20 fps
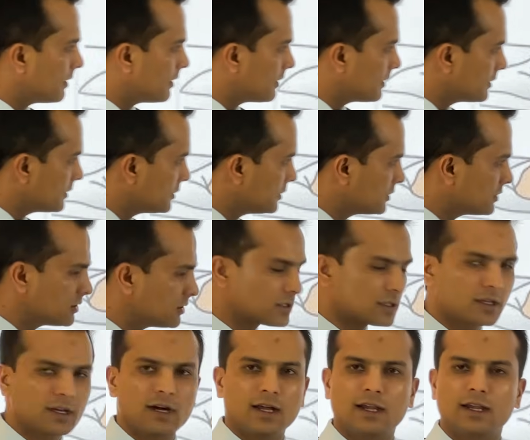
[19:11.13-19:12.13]
this is
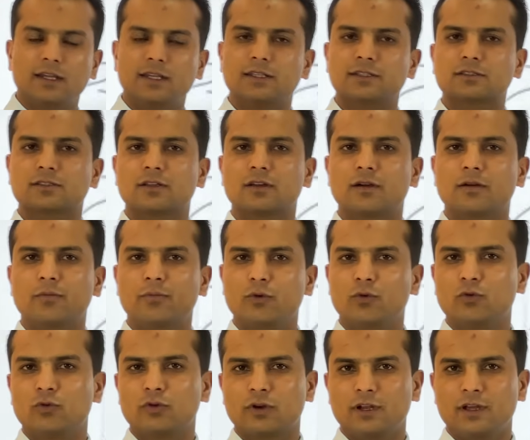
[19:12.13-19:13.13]
called as
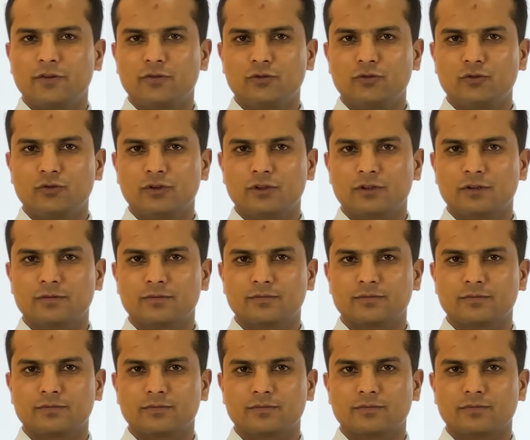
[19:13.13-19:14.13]
pleural effusion.
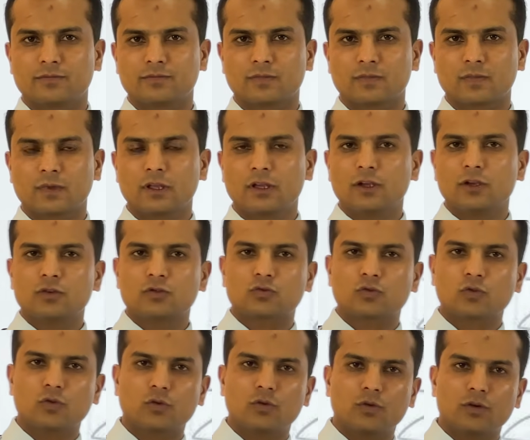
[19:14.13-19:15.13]

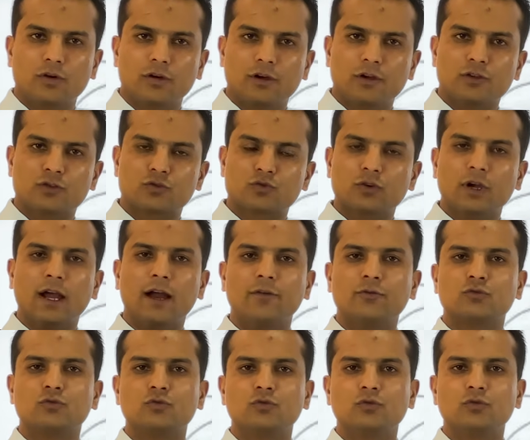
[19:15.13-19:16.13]
So you have
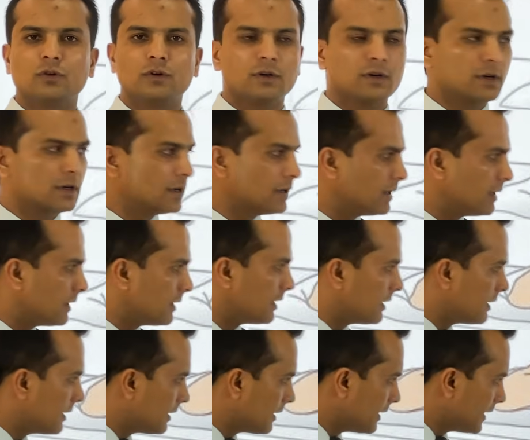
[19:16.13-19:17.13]
to
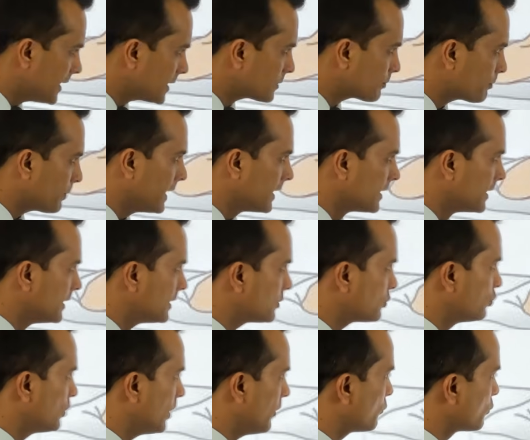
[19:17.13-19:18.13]
aspirate,
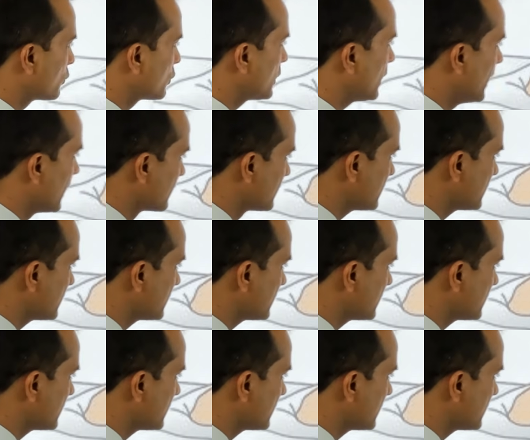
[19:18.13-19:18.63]
you have to take the